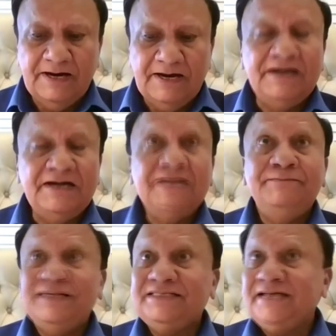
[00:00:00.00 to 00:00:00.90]
It
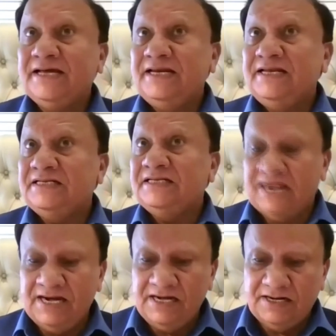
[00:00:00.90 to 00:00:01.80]
is basically a
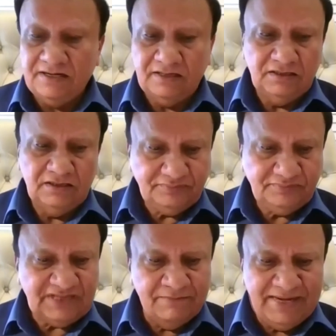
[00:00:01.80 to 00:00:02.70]
stent.
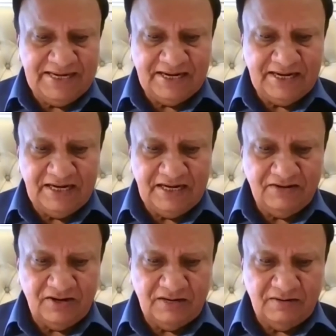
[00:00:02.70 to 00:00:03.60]

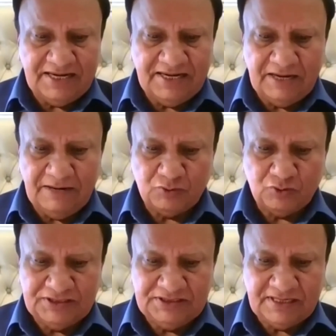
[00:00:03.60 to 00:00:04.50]
Medical
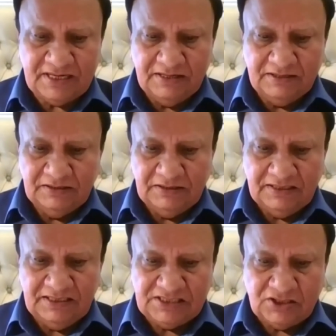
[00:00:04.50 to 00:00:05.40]
procedure
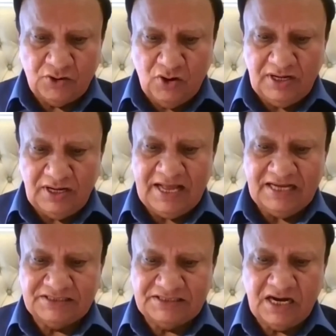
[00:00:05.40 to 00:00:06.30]
is called
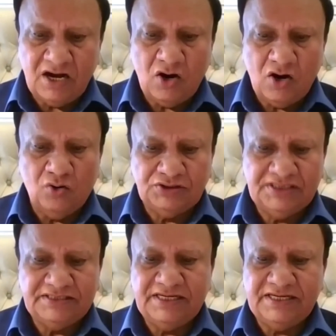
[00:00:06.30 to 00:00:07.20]

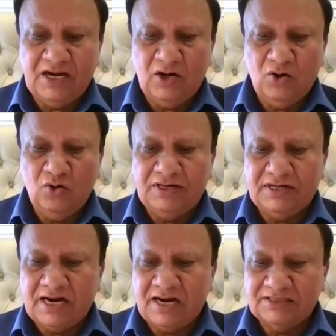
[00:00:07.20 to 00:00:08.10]
extraosseous
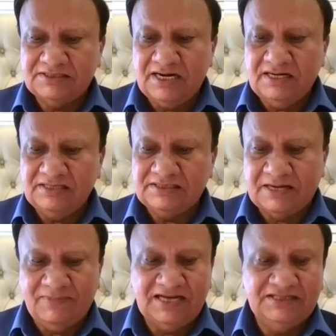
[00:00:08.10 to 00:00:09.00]
talotarsal
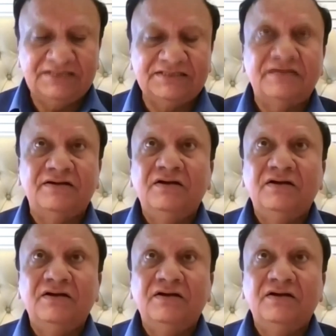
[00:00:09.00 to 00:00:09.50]
stabilization.